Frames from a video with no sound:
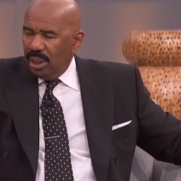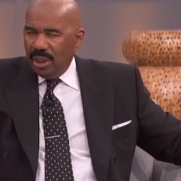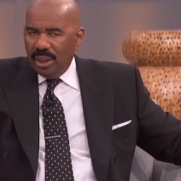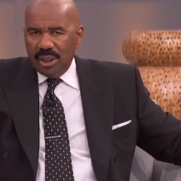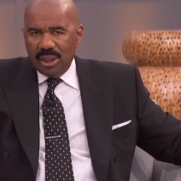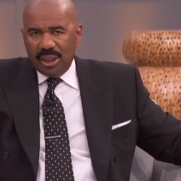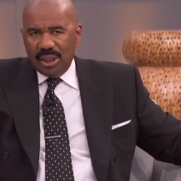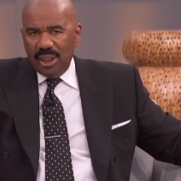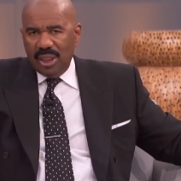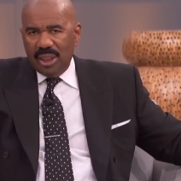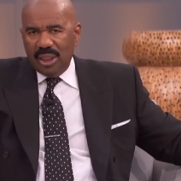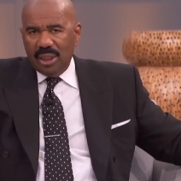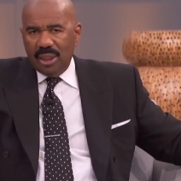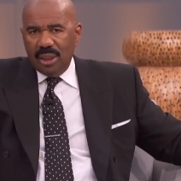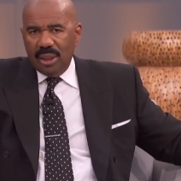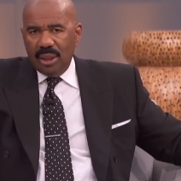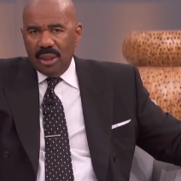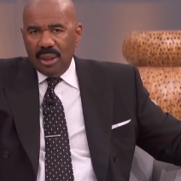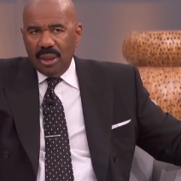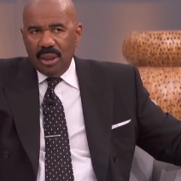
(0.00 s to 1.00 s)
See,
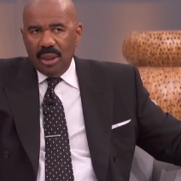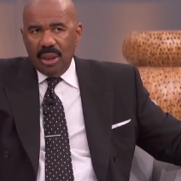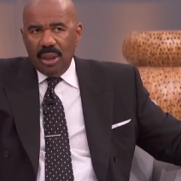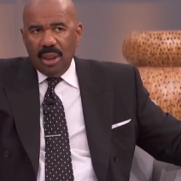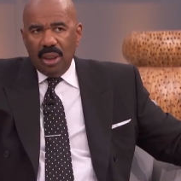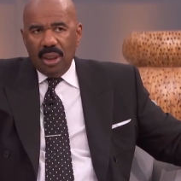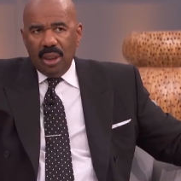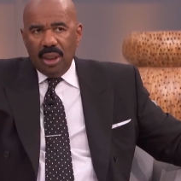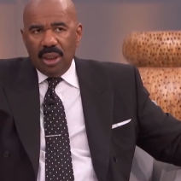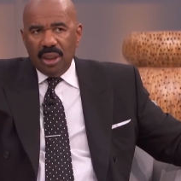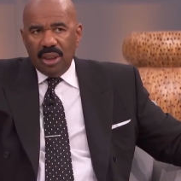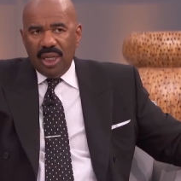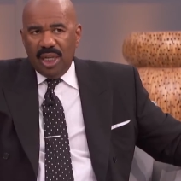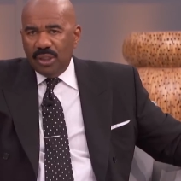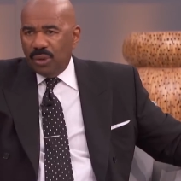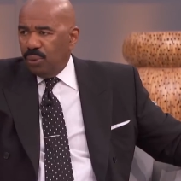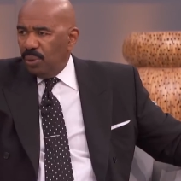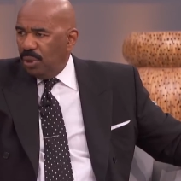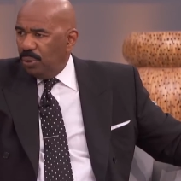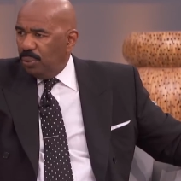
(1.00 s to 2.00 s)

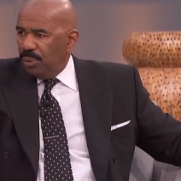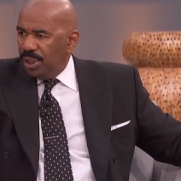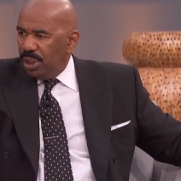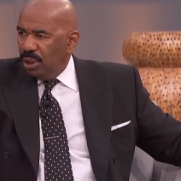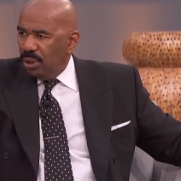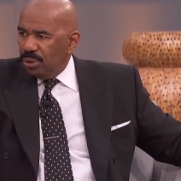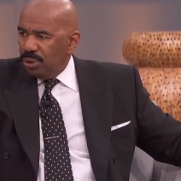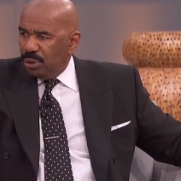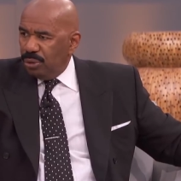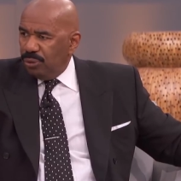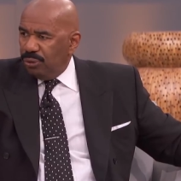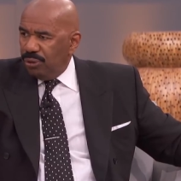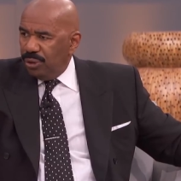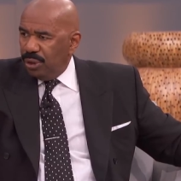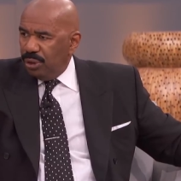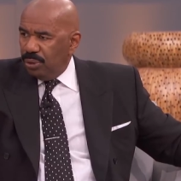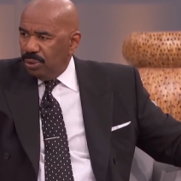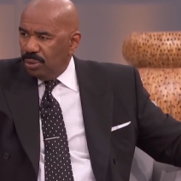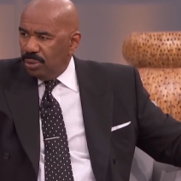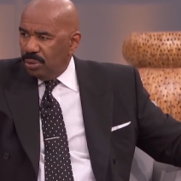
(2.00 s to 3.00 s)
that's what we're gonna do for
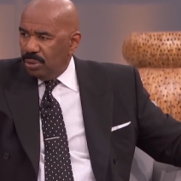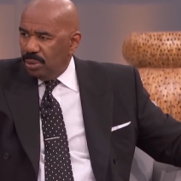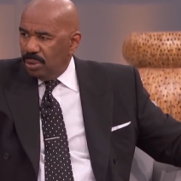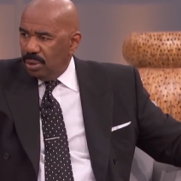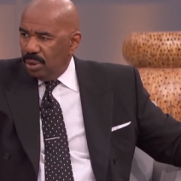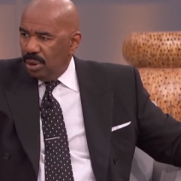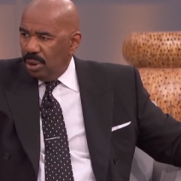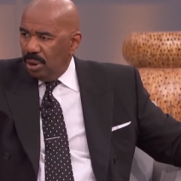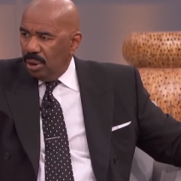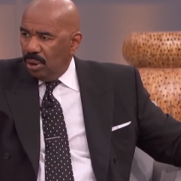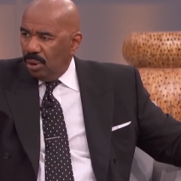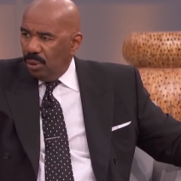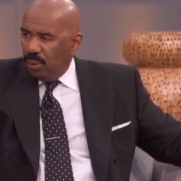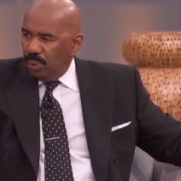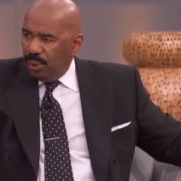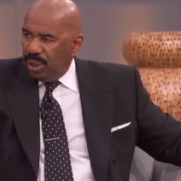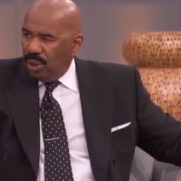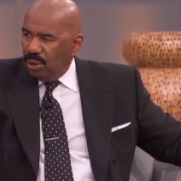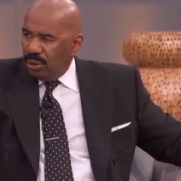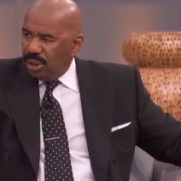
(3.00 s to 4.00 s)
you.
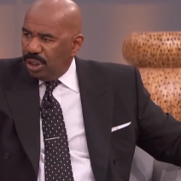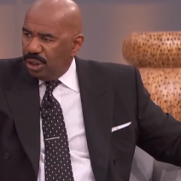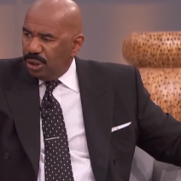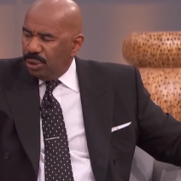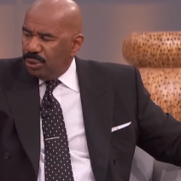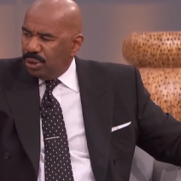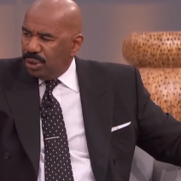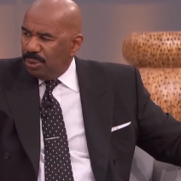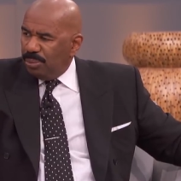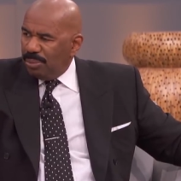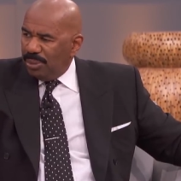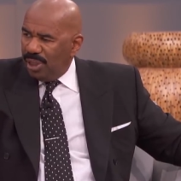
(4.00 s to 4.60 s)
We're gonna get you some